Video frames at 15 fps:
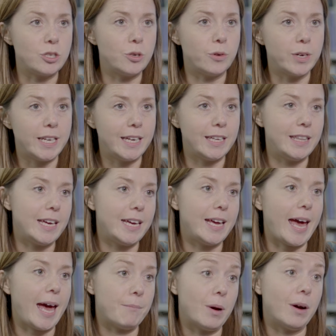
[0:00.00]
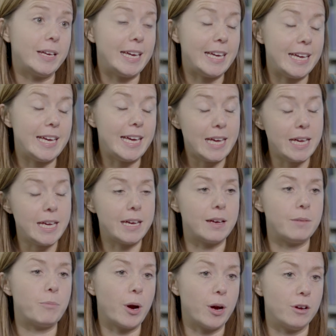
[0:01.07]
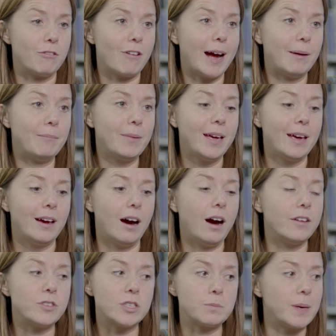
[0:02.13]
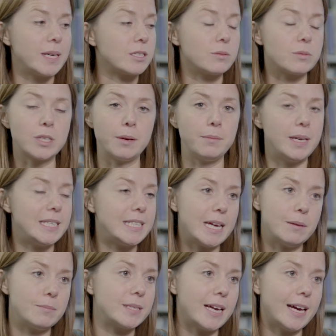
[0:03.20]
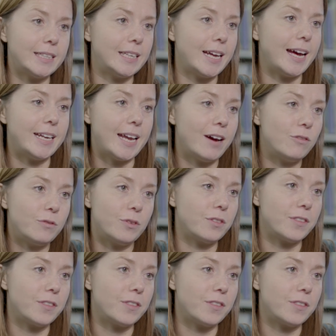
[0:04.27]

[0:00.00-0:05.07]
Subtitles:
joining the MIEE programme, I've just picked up so many tips and helpful